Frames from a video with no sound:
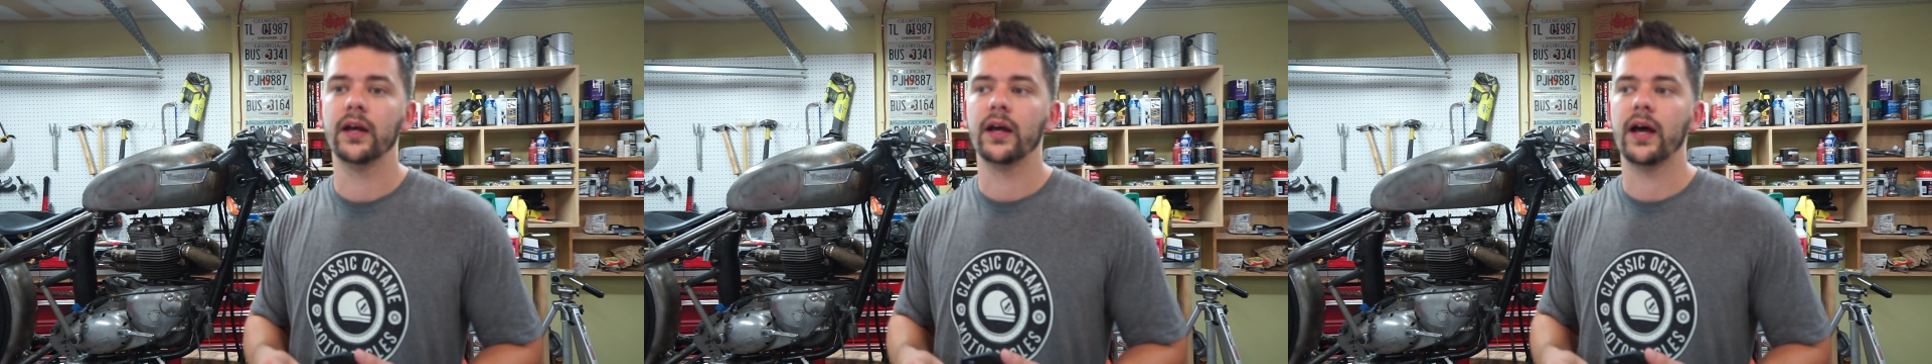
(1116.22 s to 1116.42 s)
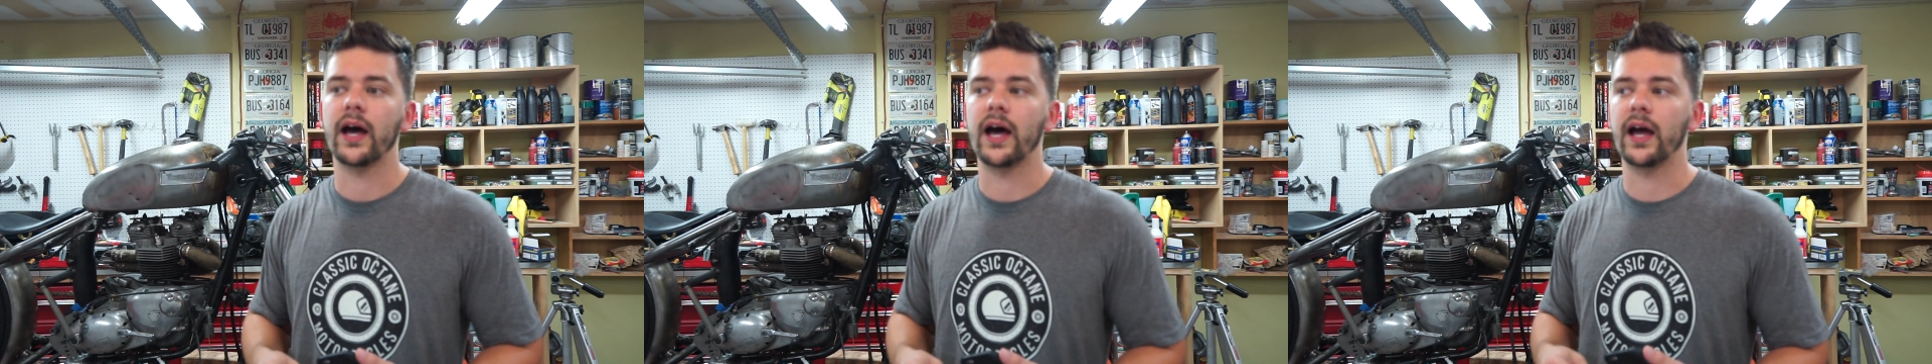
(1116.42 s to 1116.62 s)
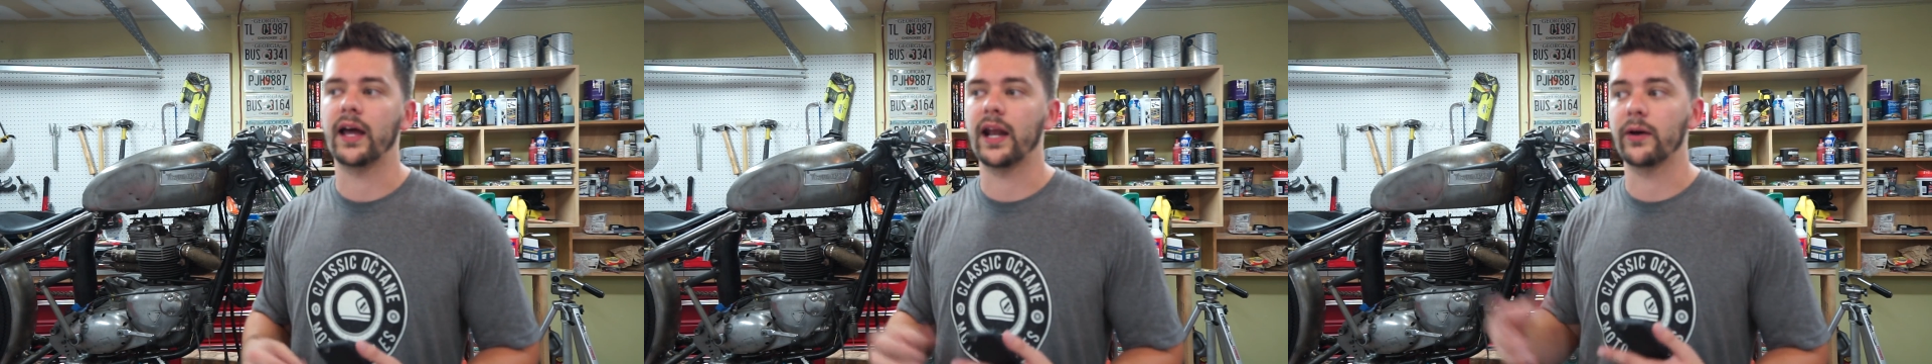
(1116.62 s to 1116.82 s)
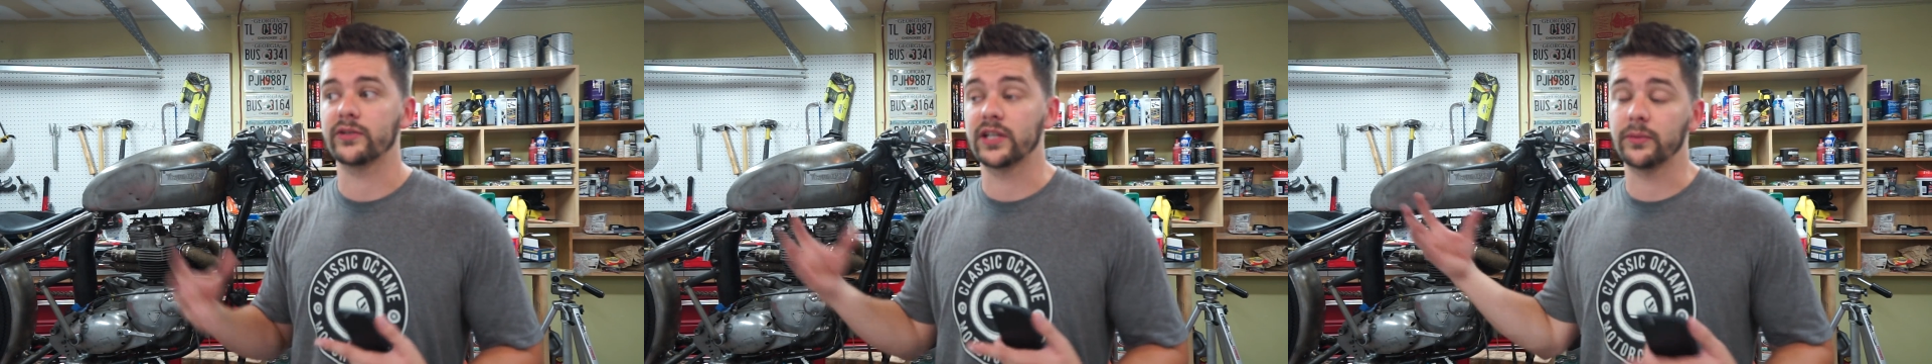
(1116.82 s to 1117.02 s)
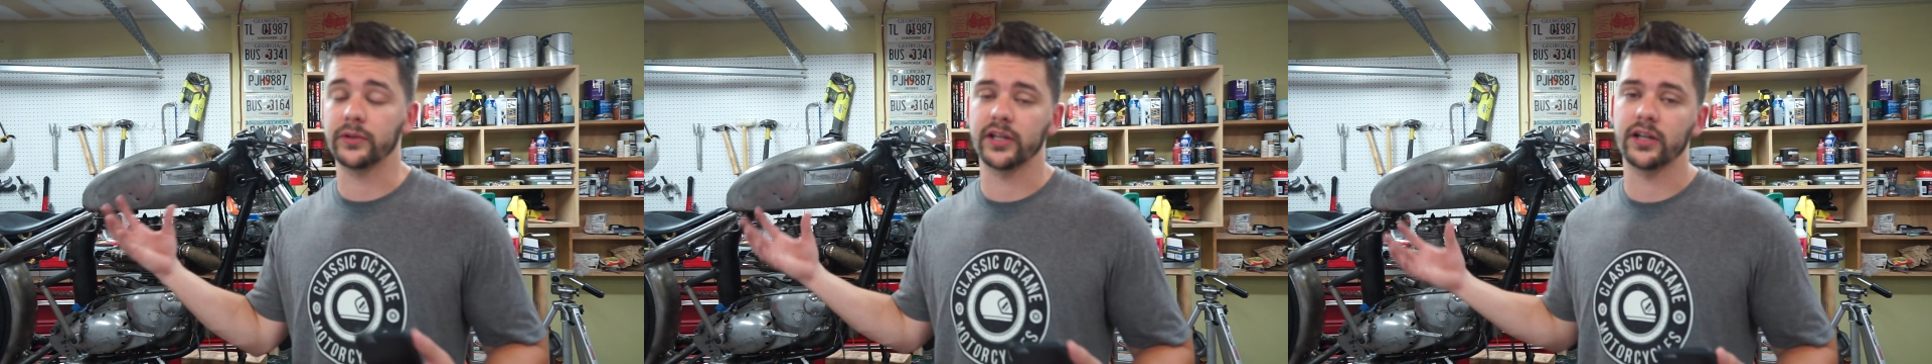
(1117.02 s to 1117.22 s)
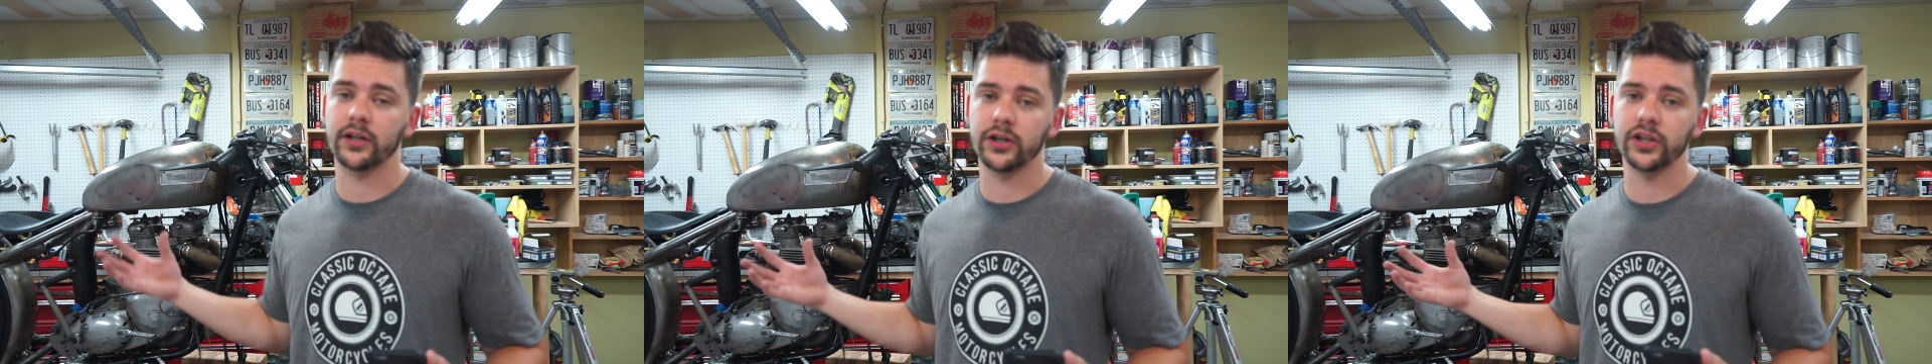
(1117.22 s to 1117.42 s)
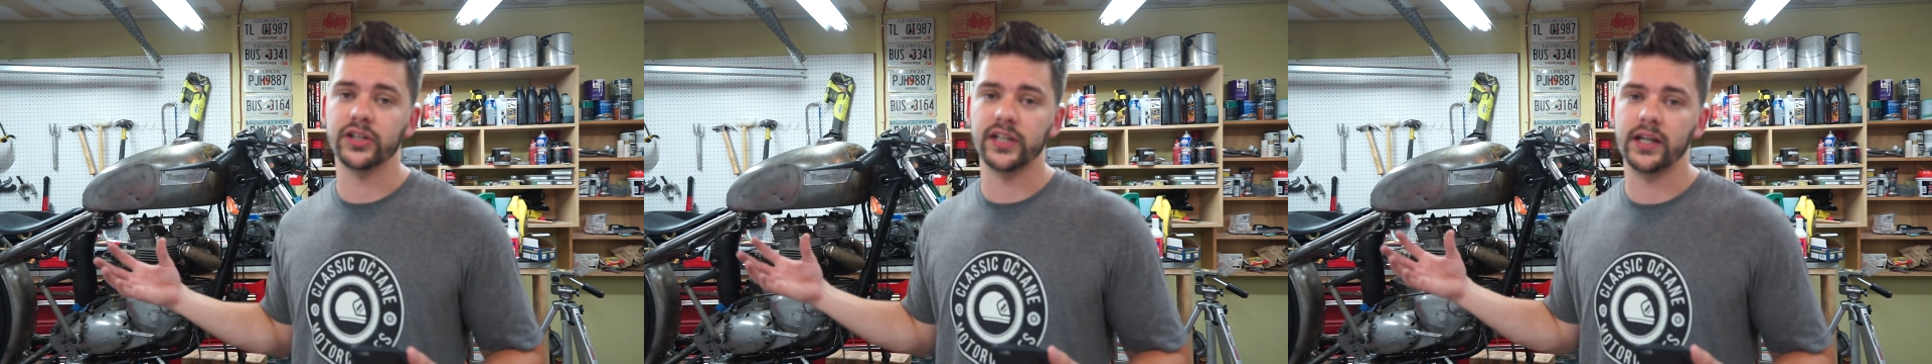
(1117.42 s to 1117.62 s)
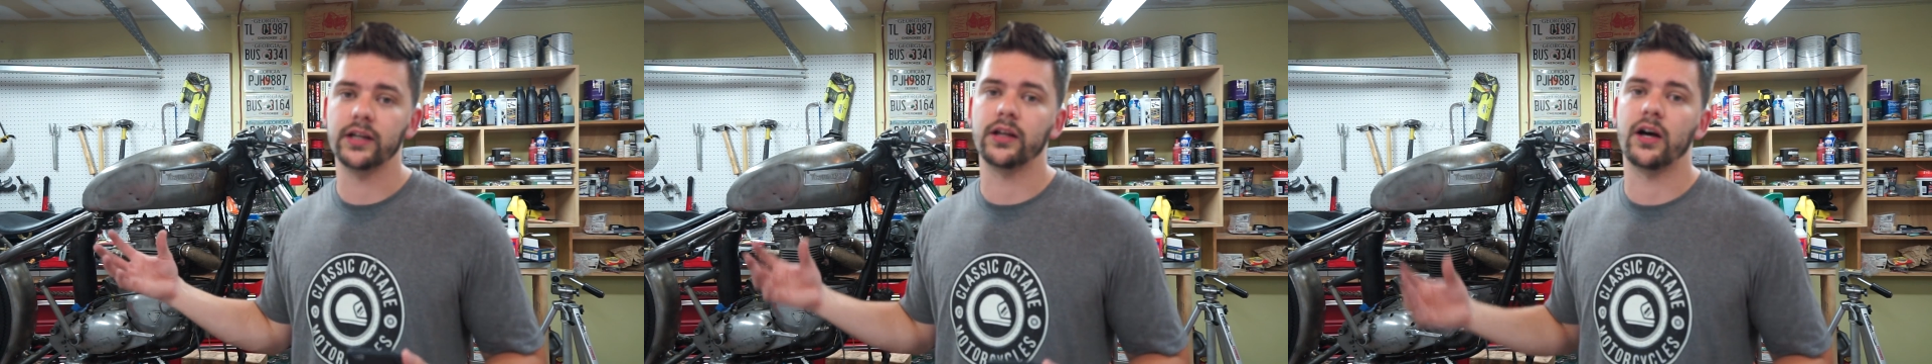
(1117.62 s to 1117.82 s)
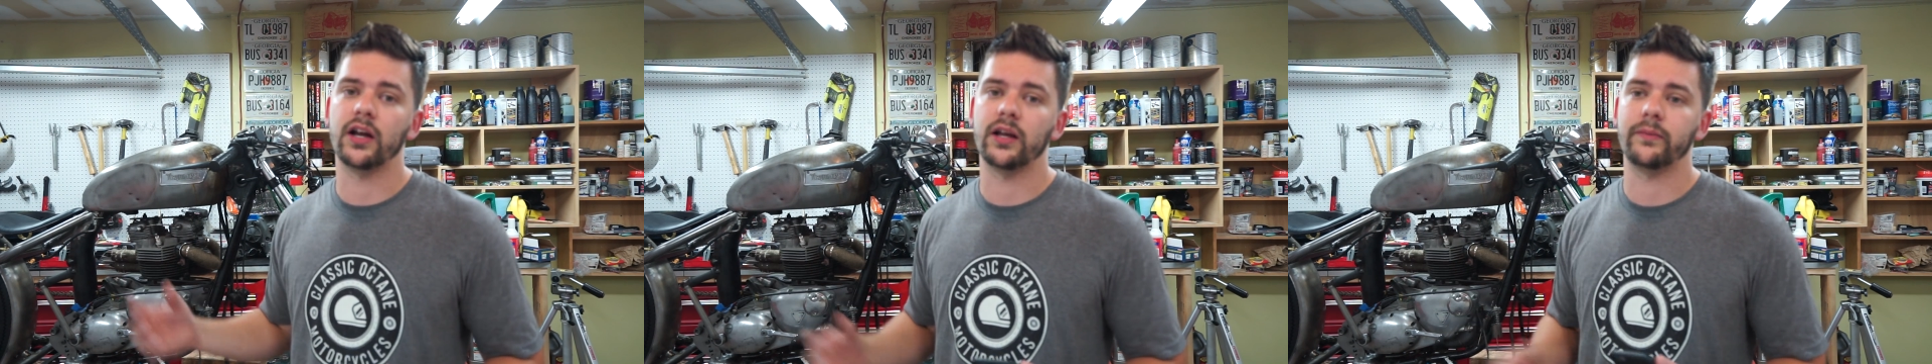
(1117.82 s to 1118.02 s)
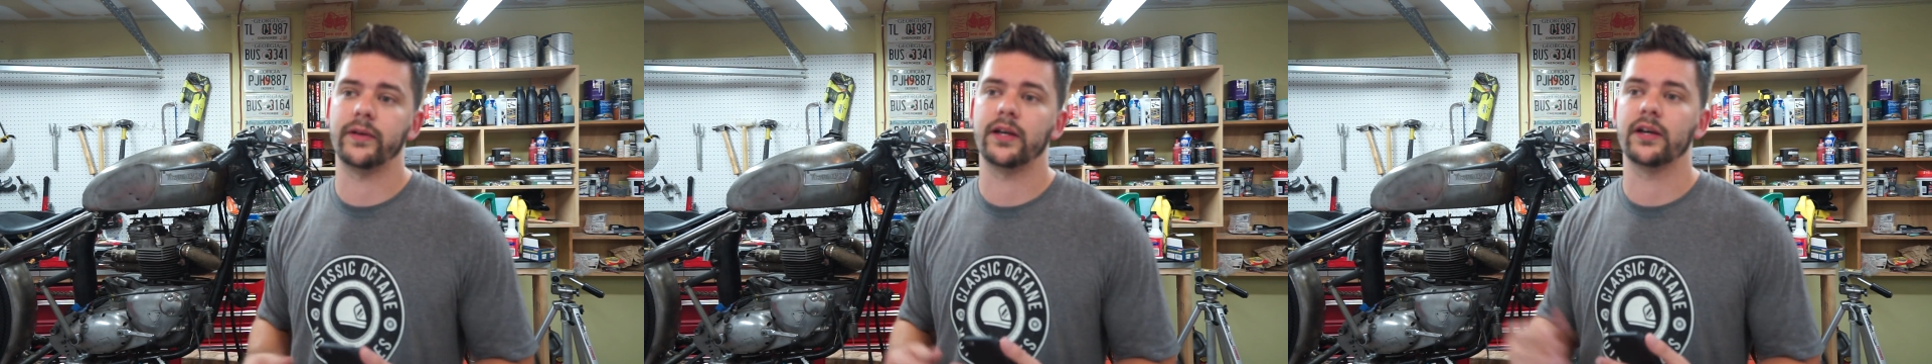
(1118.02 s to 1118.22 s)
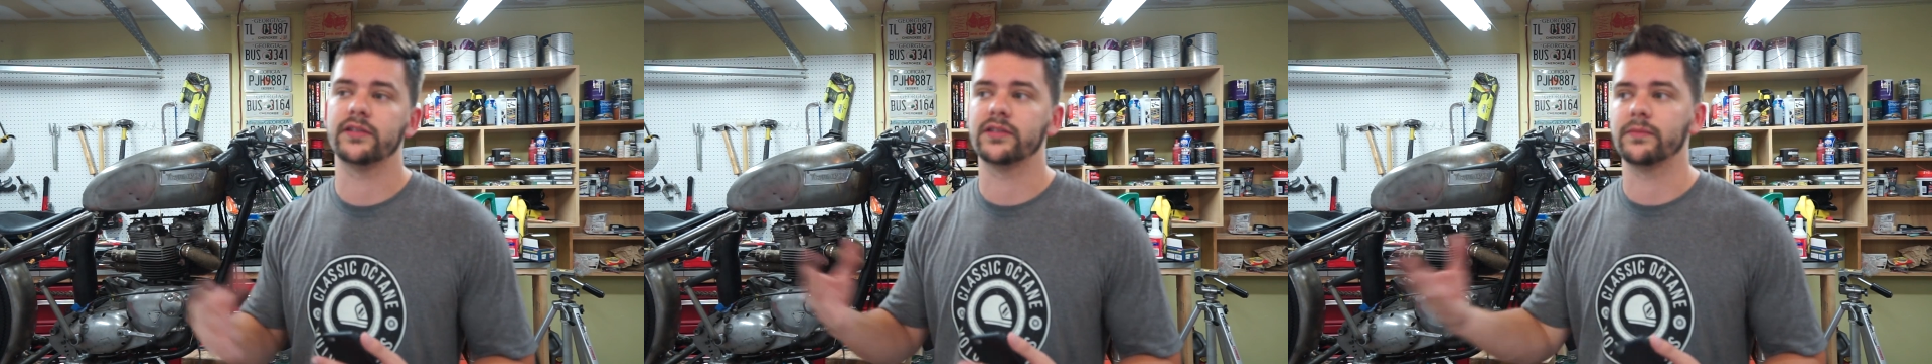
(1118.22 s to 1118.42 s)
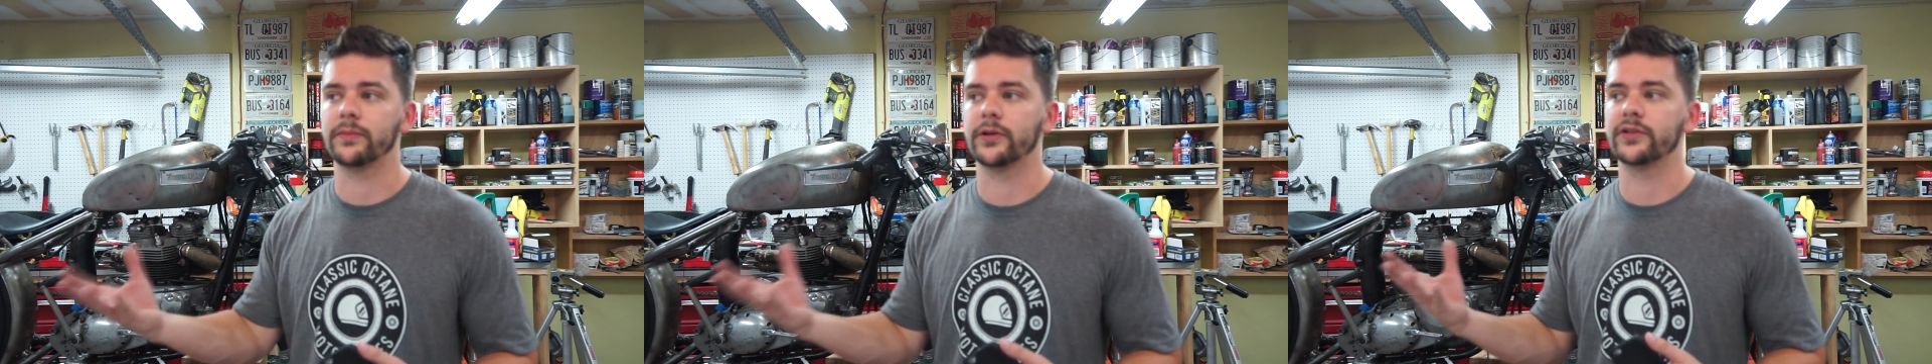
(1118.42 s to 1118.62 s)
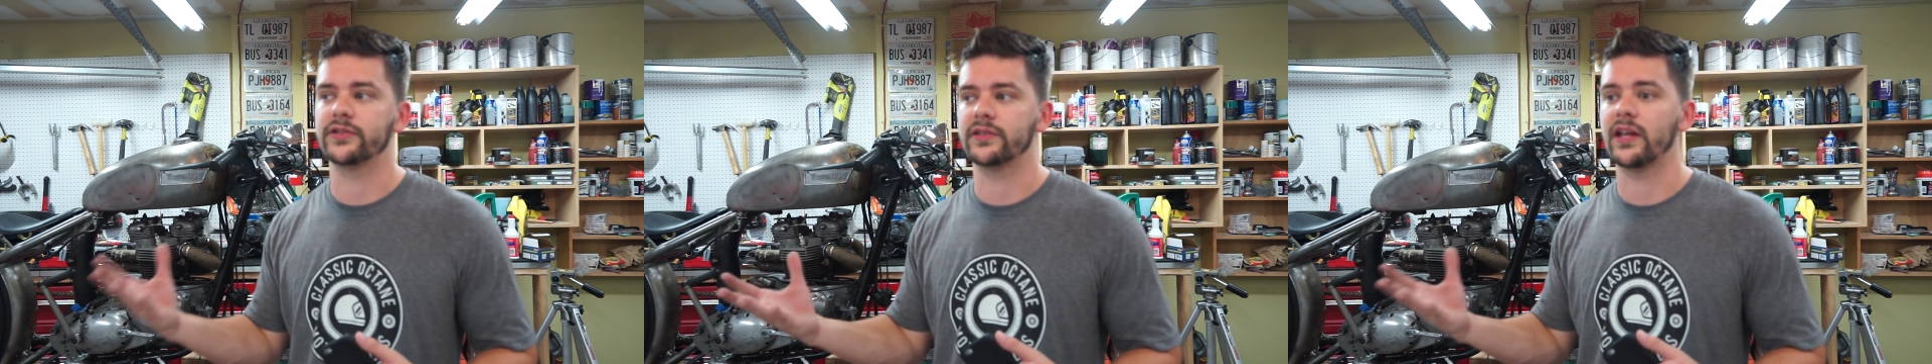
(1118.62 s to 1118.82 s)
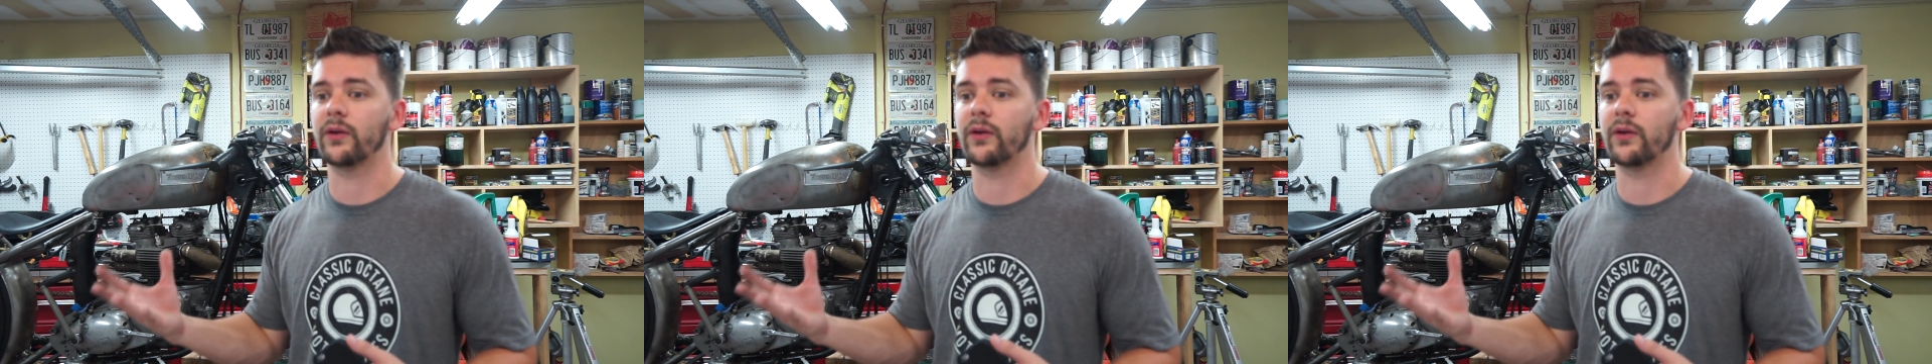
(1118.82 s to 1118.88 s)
And I was able to get a good deal on it because the person